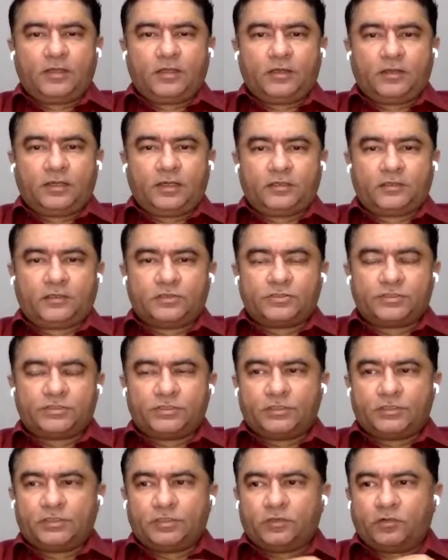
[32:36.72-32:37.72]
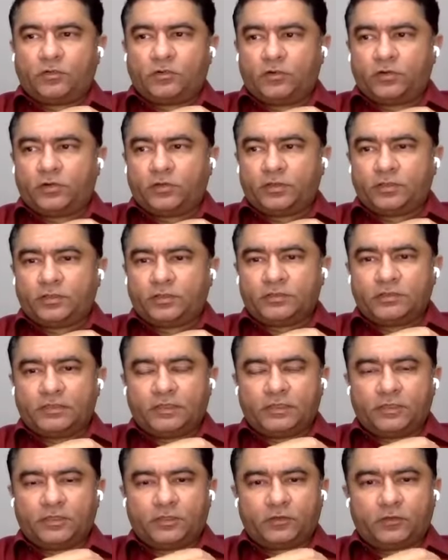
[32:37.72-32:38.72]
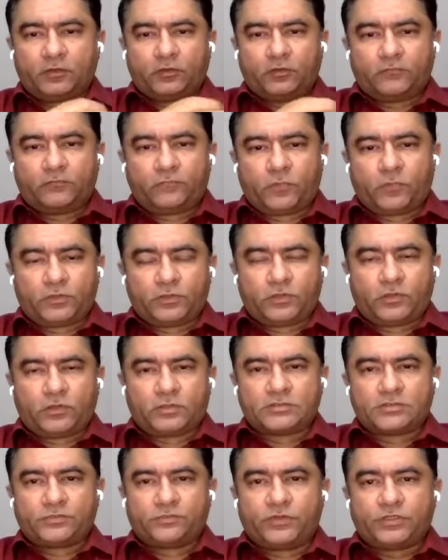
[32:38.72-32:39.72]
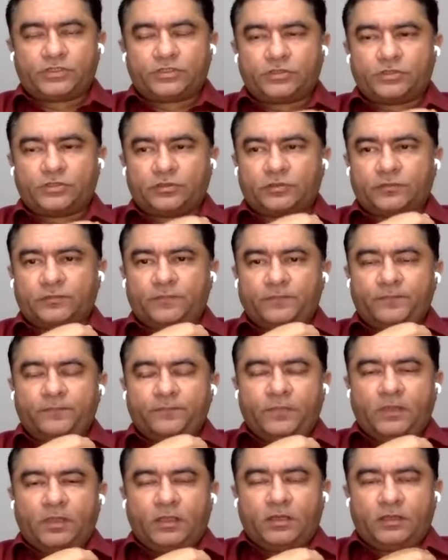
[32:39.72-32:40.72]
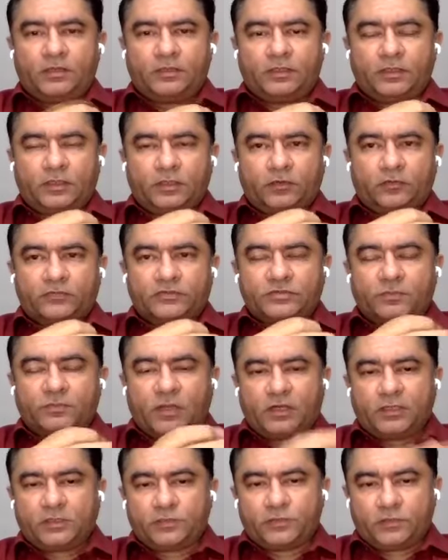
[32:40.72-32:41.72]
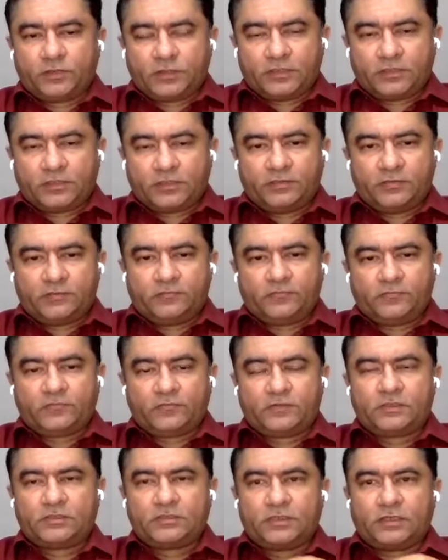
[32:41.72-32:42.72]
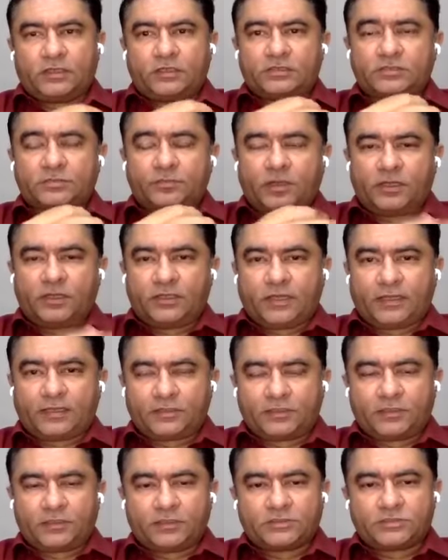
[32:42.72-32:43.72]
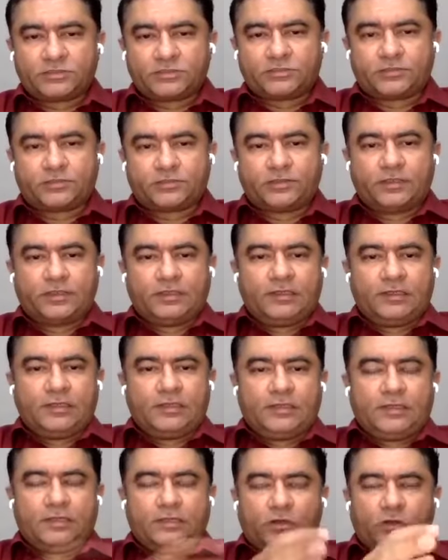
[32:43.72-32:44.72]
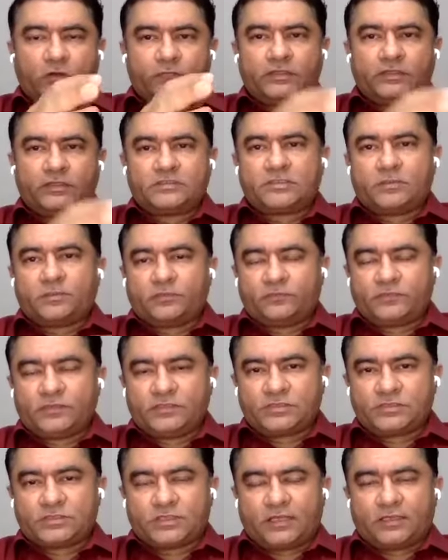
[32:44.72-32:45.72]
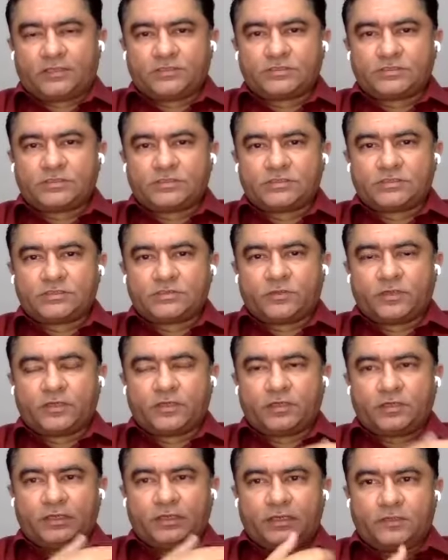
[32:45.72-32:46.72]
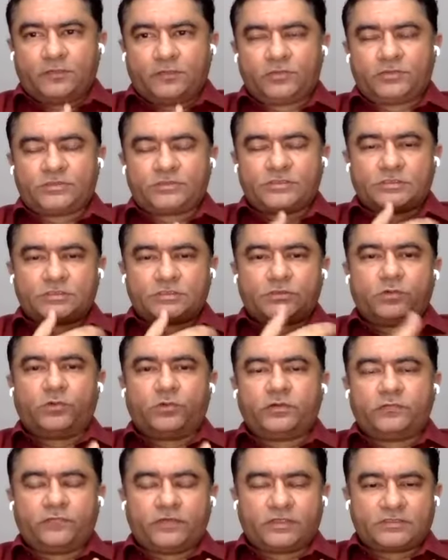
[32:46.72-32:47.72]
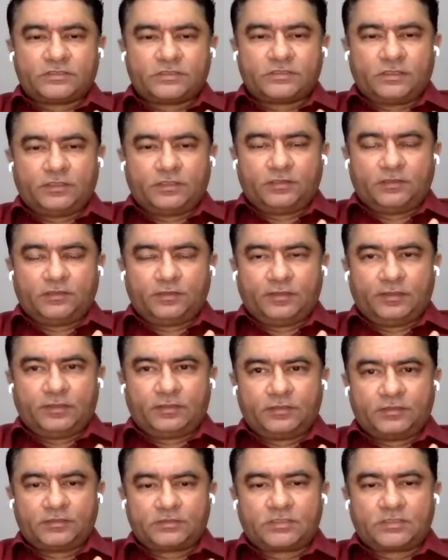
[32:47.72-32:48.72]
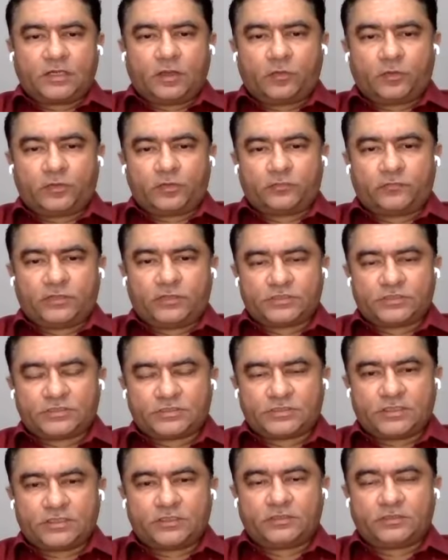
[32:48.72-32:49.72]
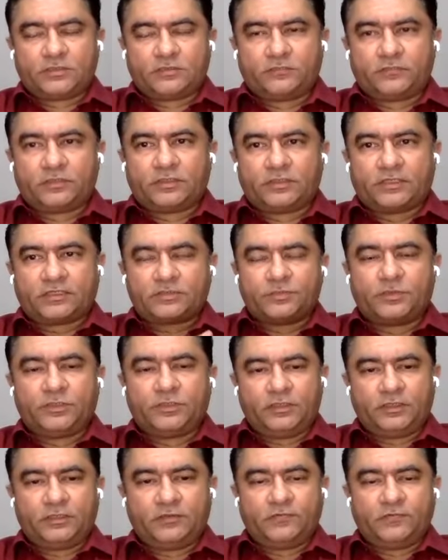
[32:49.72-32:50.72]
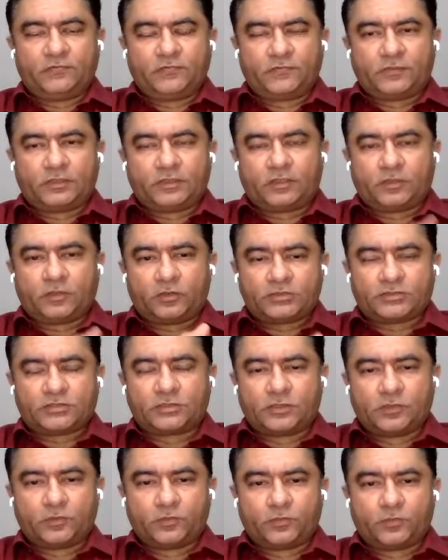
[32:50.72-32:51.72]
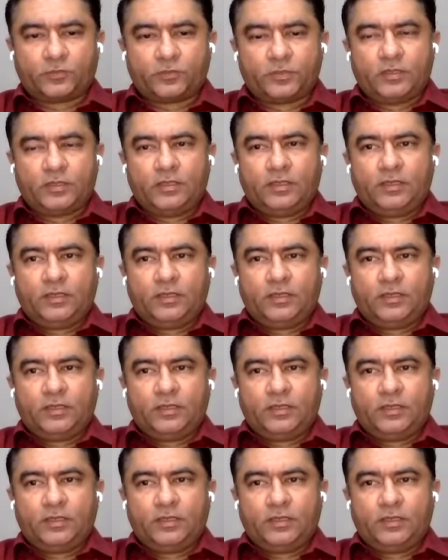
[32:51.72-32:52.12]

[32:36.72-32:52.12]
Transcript: energy or in the area of water conservation, in the area of smart utilities, smart agriculture, solving some of these challenges, where AWS is co-investing in this cloud innovation center with expertise across the globe,